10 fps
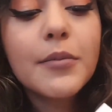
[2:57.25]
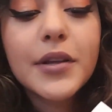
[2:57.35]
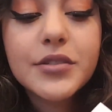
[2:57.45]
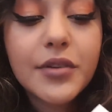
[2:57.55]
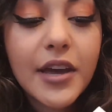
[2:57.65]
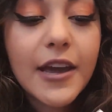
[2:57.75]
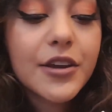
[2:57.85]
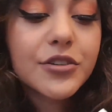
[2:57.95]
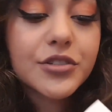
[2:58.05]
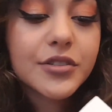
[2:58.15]
That's okay, you
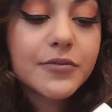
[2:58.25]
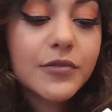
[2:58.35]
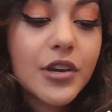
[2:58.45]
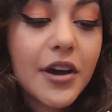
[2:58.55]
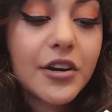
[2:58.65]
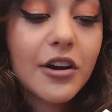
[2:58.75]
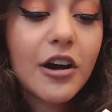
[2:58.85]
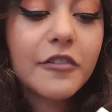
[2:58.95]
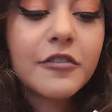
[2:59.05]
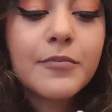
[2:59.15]
could just cut it
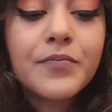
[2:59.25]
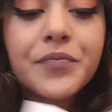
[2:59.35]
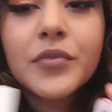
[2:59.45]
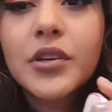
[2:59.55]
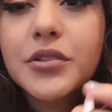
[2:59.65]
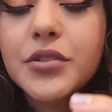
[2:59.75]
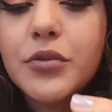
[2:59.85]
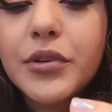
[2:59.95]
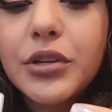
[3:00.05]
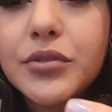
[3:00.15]
off. So
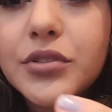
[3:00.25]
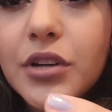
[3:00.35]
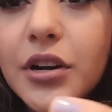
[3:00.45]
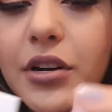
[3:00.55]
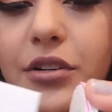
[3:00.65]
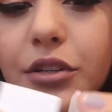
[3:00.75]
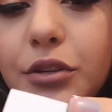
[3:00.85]
when you start